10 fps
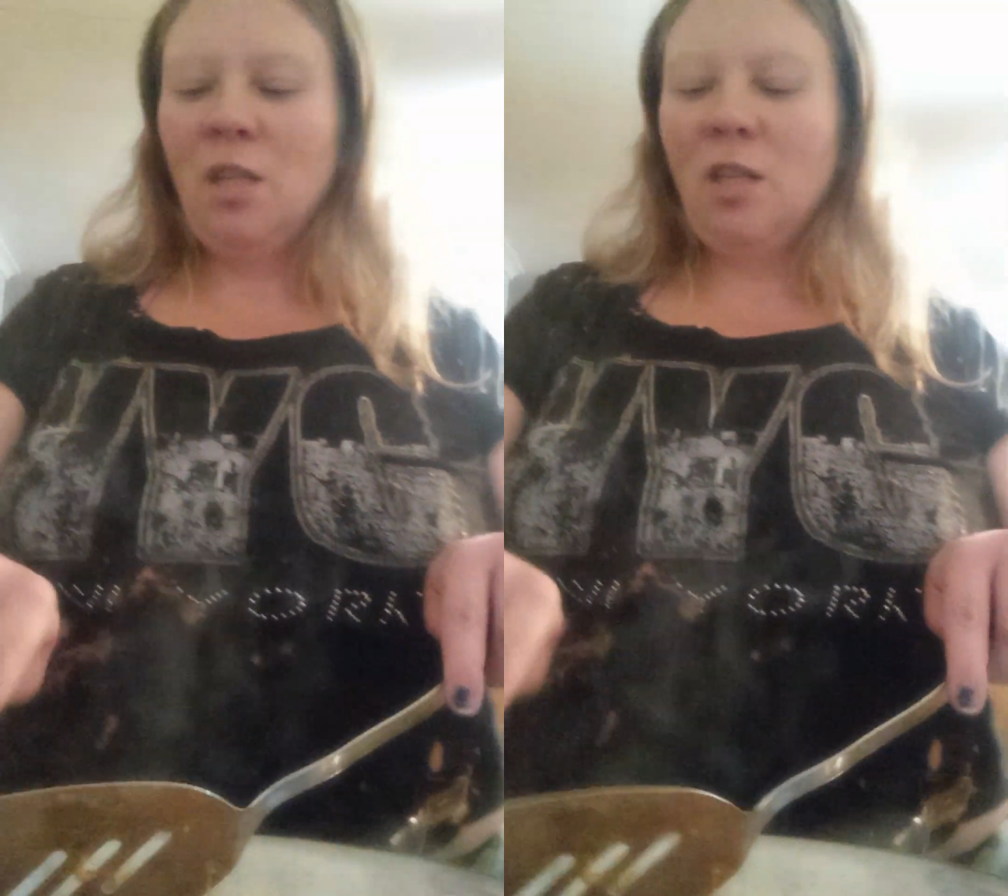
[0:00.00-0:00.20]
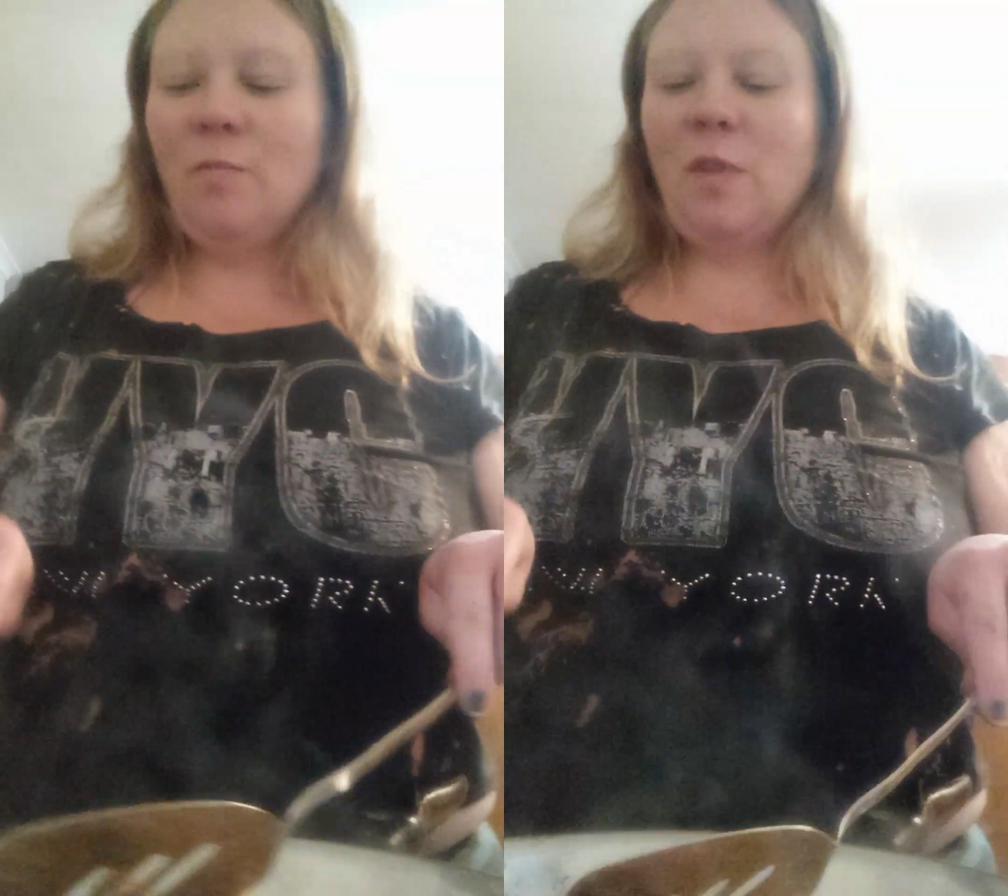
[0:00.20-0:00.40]

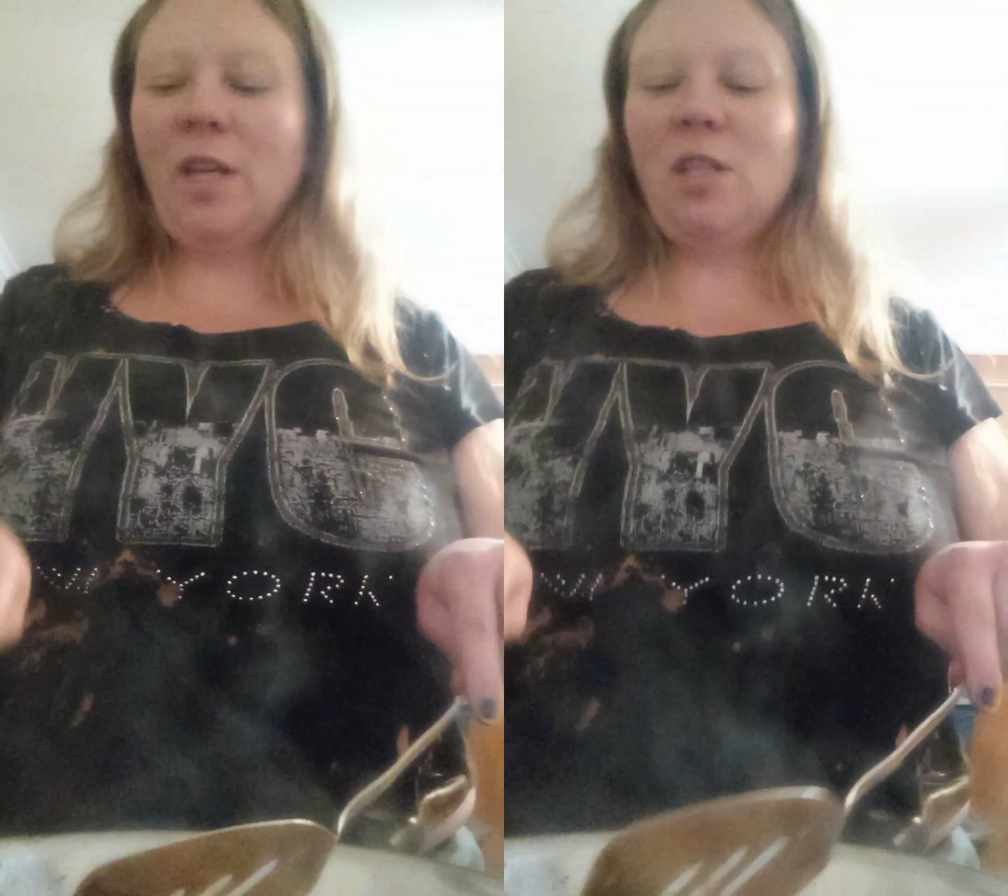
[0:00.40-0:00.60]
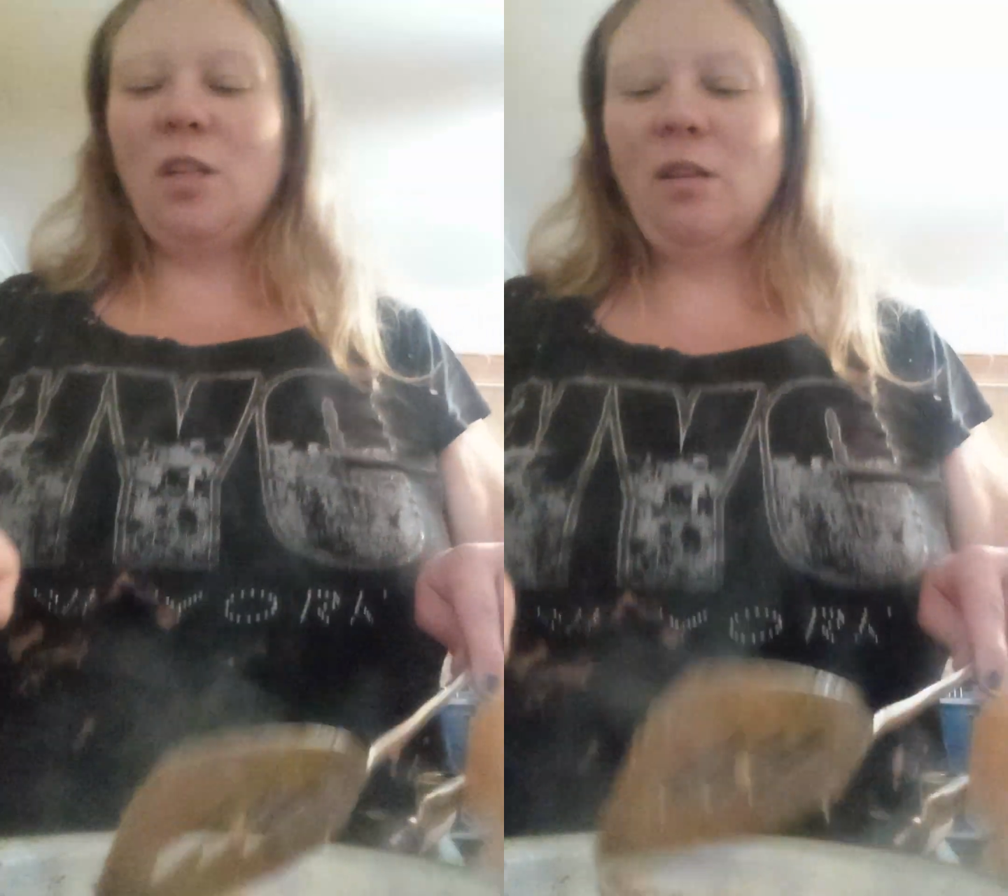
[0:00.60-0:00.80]
I'm
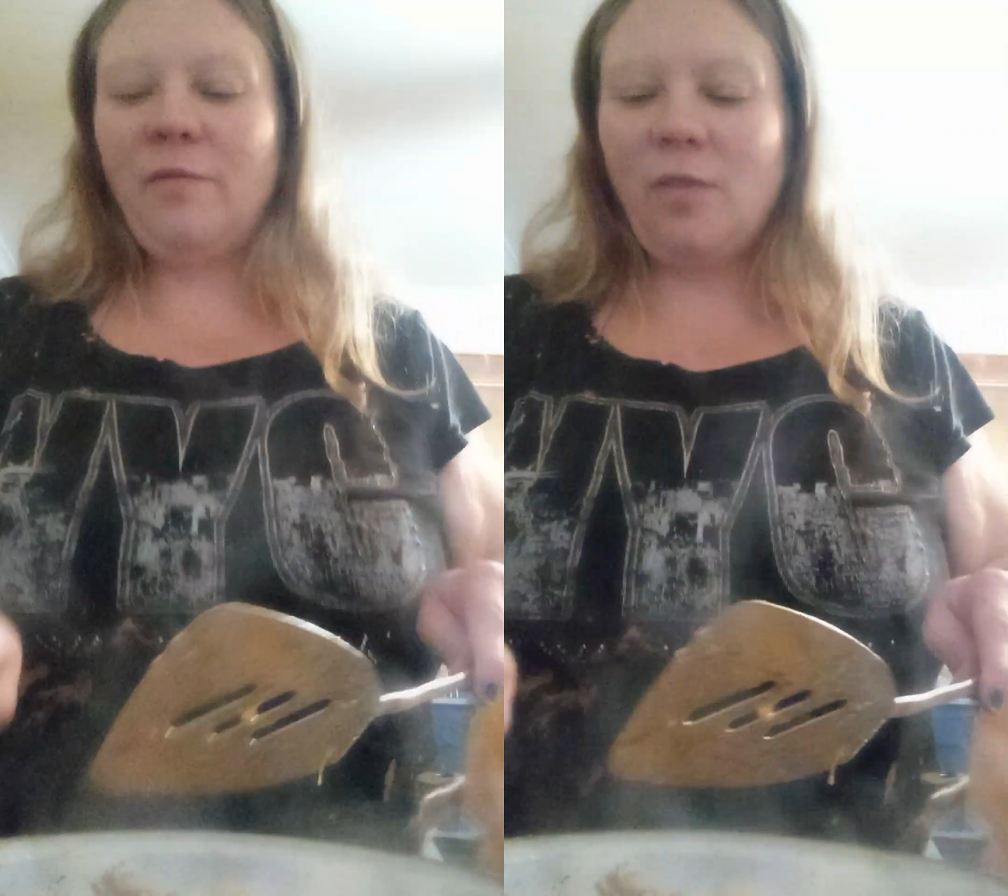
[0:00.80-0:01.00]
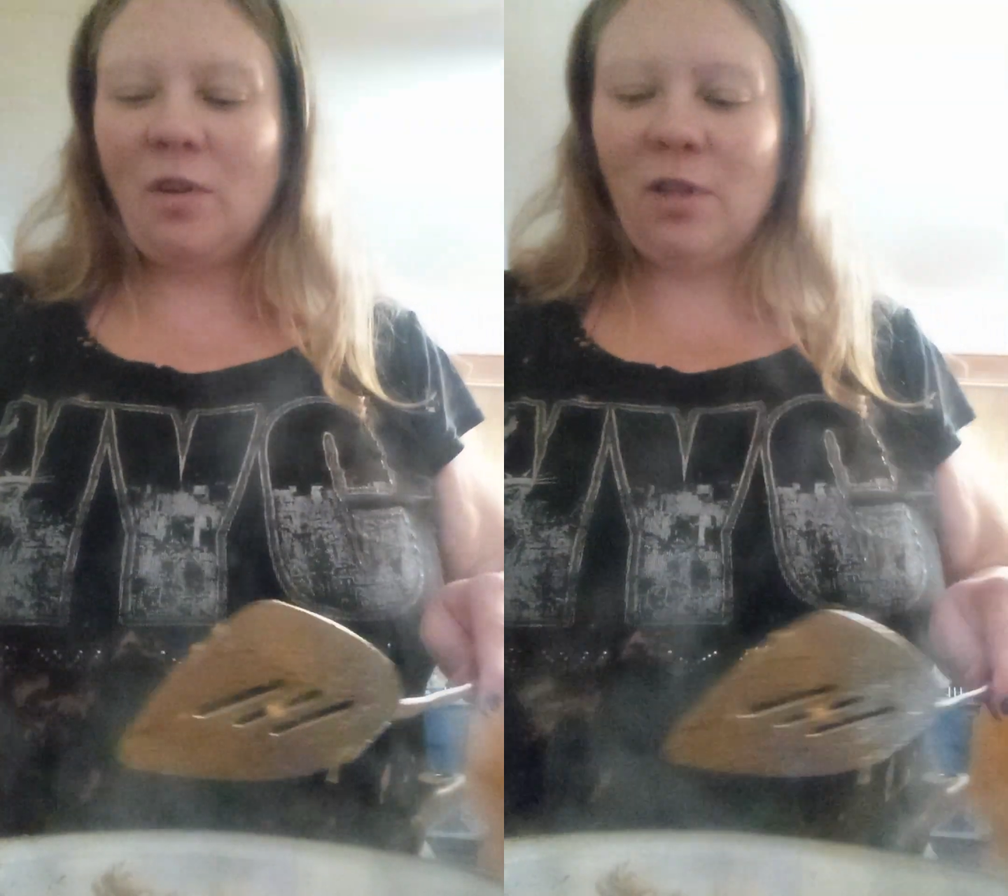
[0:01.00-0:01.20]
glad you didn't
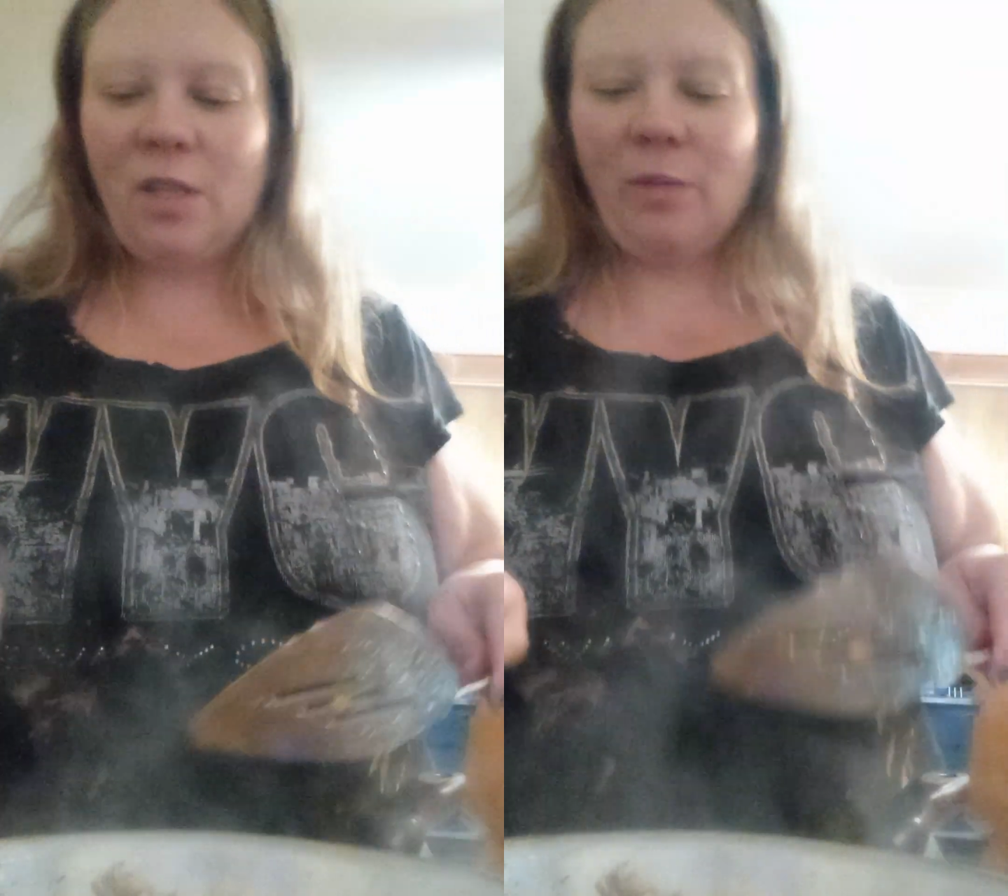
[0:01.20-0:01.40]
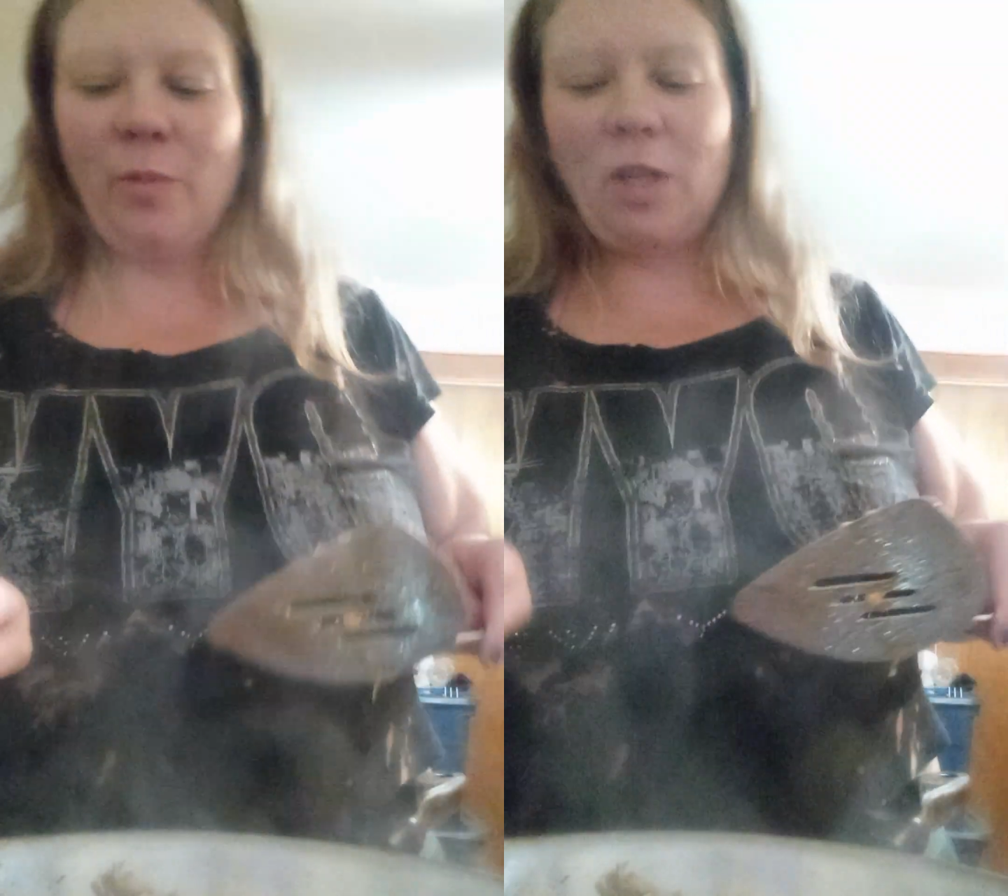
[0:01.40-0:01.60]
fall on
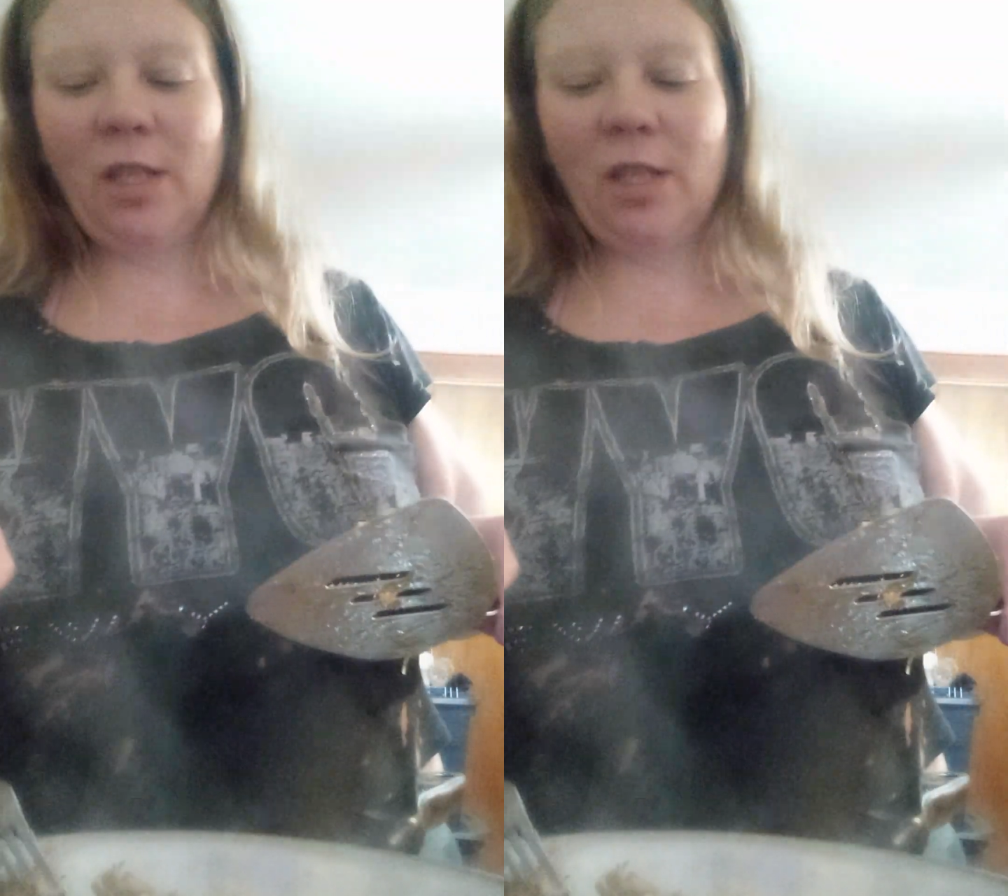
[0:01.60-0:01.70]
your butt.